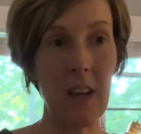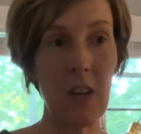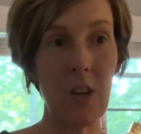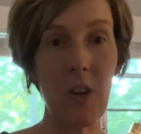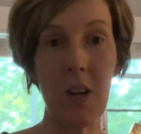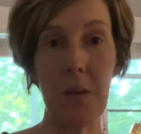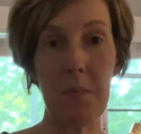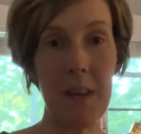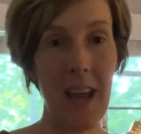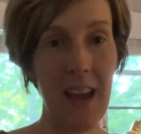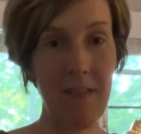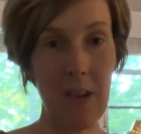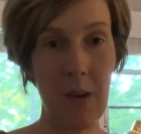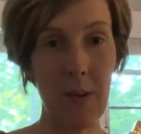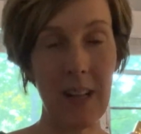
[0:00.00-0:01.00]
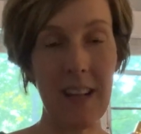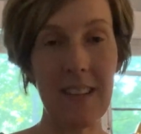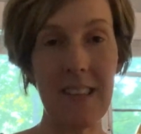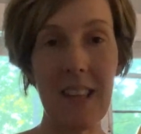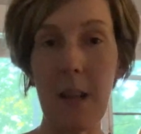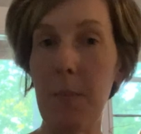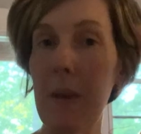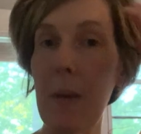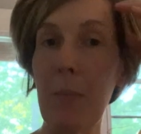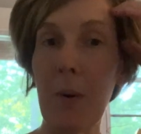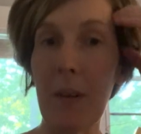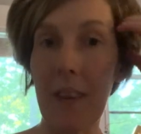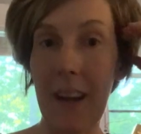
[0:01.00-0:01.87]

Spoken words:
good behavior, when they see the people